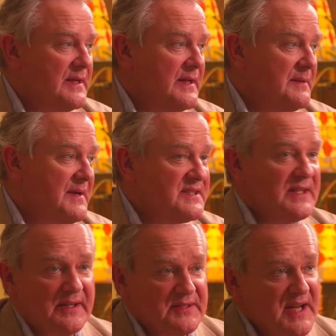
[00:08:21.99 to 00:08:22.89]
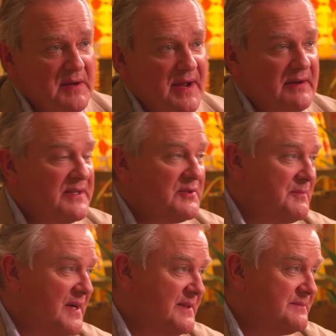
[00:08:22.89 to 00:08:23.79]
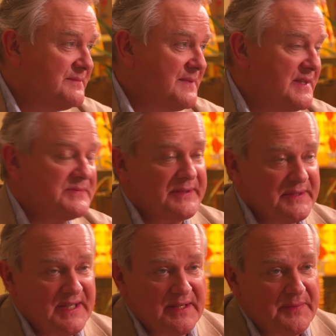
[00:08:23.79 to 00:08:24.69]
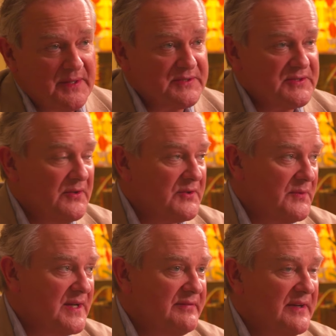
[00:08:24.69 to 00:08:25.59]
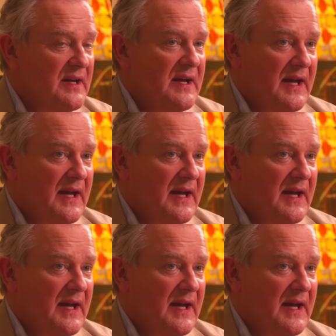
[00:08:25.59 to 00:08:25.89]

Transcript: uh, my son is now married or my husband is now passed on or whatever.